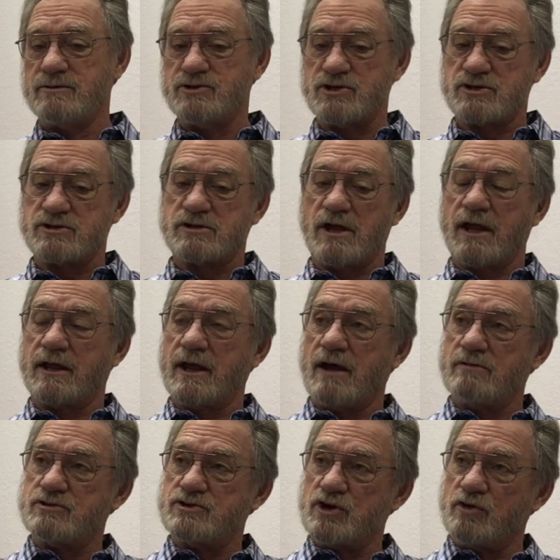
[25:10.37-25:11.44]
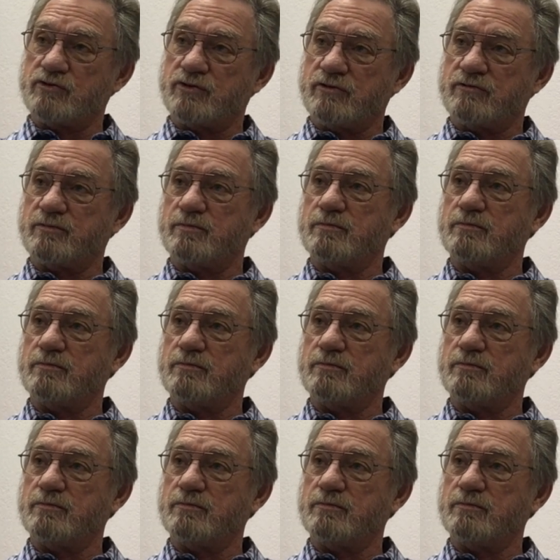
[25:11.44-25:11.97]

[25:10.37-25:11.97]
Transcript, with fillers: just like how Joseph